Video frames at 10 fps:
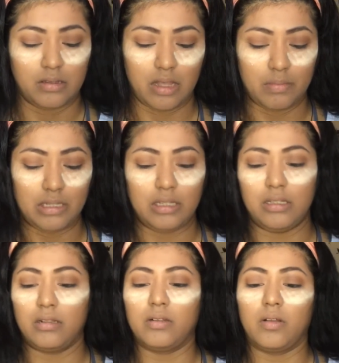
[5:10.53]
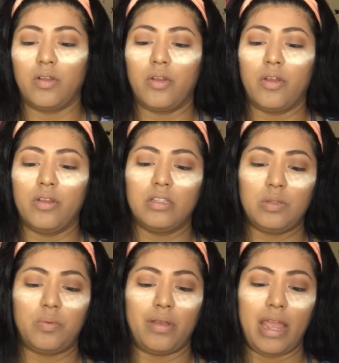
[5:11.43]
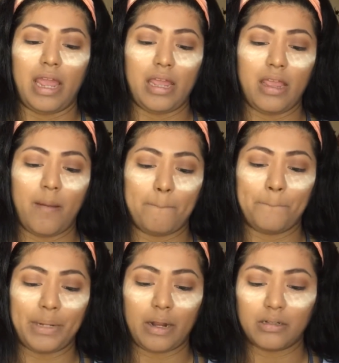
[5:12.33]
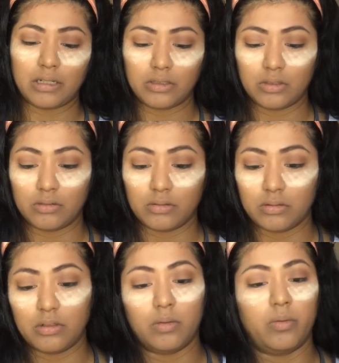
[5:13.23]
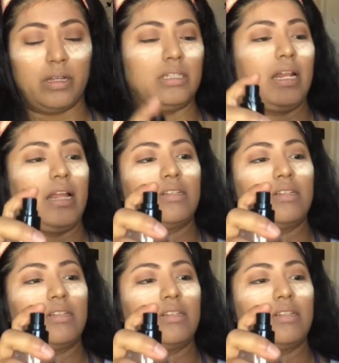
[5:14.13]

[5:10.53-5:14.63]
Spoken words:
So I'm gonna spray. Where is it?